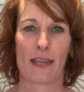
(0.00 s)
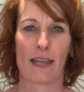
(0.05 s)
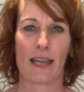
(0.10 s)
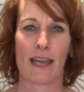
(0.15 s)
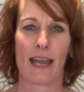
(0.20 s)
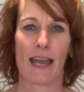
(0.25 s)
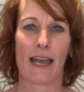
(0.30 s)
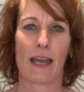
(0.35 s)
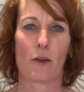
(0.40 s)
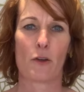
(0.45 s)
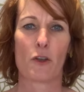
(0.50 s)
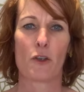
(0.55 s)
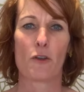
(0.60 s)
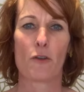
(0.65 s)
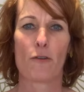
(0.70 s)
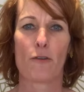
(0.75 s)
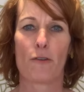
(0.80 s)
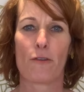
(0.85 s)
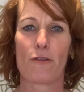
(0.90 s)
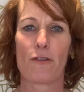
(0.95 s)
How do you
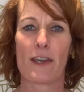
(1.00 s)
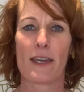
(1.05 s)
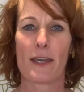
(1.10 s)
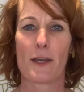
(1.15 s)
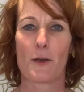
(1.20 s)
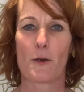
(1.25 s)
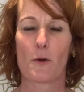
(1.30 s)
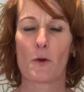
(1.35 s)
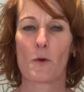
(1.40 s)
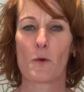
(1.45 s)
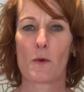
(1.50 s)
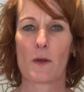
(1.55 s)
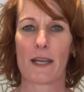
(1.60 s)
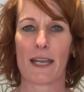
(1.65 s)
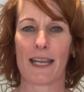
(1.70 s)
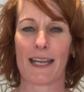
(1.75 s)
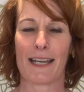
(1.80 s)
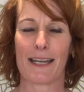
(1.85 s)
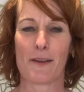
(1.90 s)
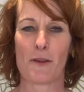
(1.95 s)
feel
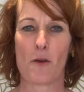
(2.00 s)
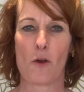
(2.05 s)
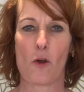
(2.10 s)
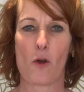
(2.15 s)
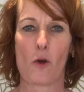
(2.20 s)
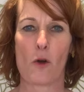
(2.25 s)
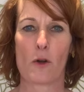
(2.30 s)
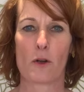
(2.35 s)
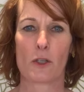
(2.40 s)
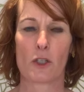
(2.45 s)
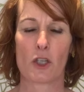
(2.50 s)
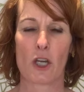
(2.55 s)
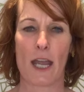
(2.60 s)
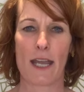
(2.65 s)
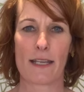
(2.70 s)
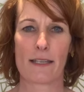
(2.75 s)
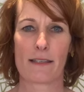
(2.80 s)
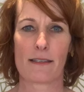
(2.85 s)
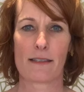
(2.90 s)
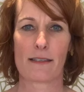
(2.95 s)
in your
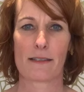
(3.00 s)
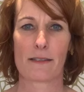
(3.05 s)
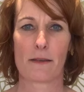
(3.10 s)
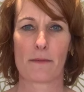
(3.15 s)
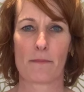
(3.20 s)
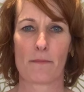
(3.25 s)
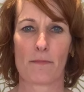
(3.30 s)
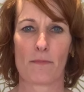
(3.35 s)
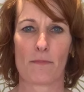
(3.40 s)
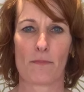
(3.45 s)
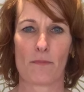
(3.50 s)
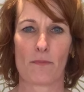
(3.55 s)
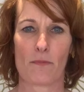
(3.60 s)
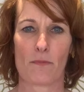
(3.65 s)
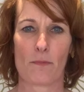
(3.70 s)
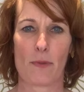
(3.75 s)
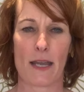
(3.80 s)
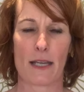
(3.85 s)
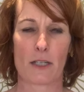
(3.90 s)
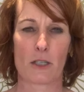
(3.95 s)
chest,
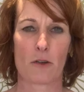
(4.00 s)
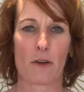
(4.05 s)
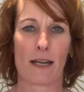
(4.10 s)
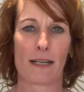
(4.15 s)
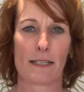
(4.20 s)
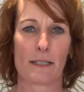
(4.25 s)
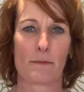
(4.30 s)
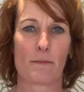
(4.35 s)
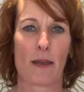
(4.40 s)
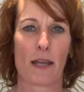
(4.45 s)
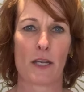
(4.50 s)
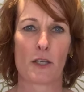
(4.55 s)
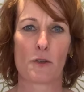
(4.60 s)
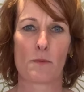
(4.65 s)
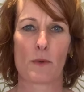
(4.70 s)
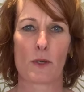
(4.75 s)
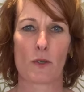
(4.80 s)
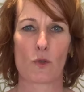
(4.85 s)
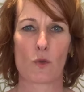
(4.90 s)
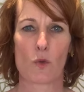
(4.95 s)
pectoralis major
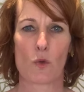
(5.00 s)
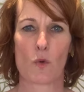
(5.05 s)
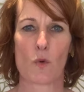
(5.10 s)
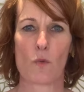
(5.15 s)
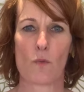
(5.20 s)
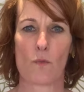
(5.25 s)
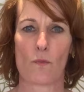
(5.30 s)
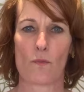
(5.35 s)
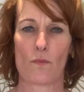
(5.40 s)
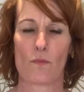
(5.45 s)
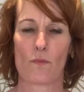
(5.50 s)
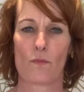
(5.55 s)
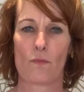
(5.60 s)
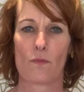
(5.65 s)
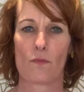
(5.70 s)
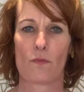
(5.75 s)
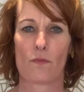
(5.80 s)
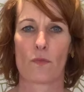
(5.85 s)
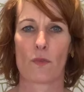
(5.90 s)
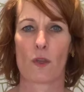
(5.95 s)
muscle?
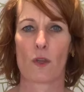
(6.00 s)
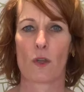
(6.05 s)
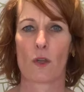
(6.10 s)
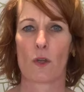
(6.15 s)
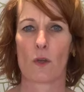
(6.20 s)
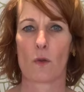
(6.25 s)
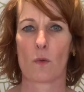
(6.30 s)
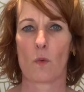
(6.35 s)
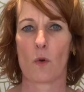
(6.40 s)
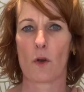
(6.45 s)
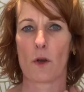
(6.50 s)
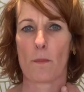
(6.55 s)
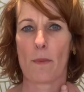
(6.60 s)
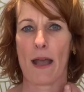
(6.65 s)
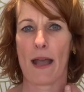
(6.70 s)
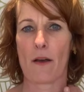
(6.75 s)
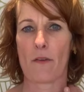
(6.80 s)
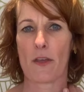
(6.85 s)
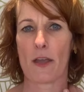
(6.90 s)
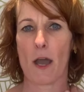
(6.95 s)
What
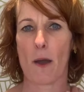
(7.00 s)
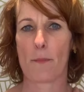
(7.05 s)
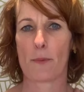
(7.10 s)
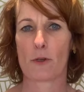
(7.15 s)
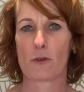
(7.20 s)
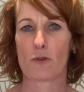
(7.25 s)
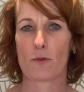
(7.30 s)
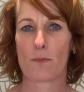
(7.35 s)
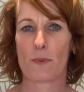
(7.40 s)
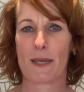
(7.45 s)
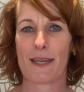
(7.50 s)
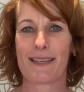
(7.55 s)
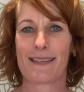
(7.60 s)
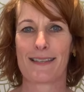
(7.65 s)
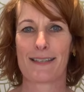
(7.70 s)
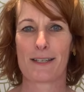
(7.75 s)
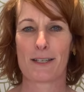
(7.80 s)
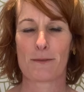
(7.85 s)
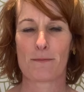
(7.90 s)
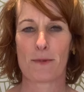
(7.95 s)
about the upper
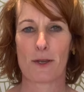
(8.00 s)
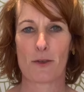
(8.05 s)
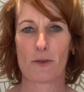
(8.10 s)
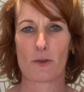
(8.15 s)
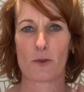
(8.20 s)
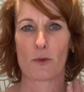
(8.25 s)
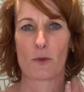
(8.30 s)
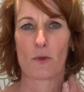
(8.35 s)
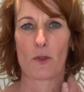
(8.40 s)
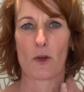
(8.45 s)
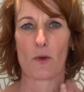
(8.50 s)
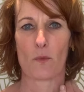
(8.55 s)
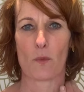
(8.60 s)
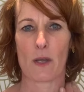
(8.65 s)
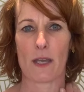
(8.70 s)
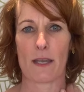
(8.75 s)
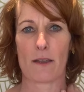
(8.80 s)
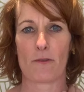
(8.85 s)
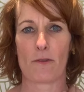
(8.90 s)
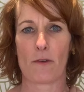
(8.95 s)
trapezius muscle that
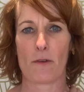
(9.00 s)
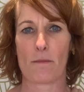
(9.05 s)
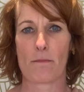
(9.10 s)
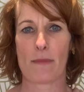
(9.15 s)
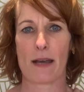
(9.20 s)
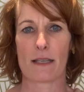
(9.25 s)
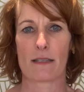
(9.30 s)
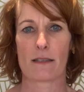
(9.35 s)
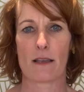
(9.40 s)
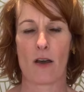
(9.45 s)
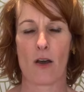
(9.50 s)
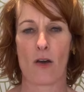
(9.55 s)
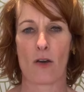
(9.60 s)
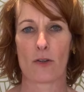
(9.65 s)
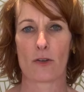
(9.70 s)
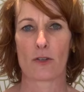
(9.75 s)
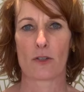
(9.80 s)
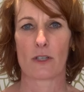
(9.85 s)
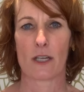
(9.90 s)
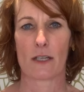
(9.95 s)
we've
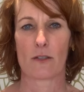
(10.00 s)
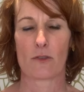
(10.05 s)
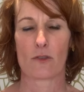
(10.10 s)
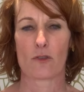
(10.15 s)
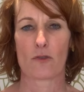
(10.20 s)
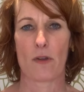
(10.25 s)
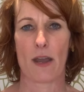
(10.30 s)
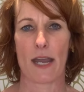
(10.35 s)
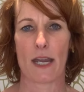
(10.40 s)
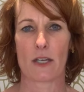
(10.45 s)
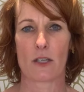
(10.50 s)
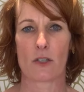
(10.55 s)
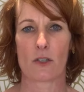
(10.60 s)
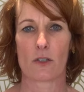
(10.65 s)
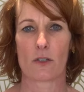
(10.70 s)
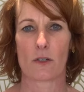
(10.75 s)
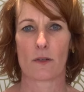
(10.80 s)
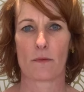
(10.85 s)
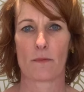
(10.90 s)
massaged and stretched?